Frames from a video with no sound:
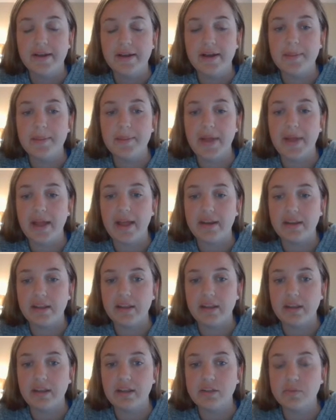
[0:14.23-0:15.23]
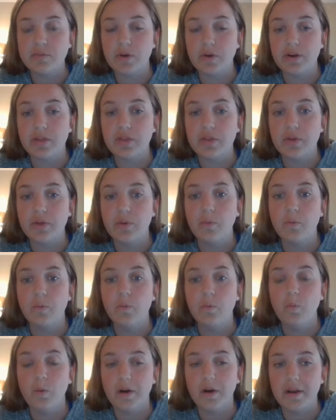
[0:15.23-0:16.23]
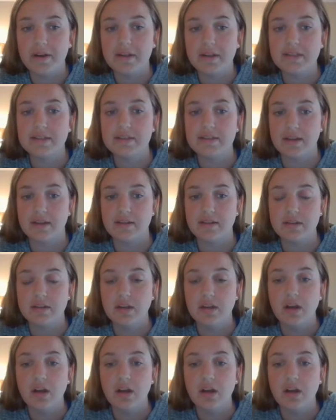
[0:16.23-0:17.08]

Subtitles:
A penny is worth 1 cent.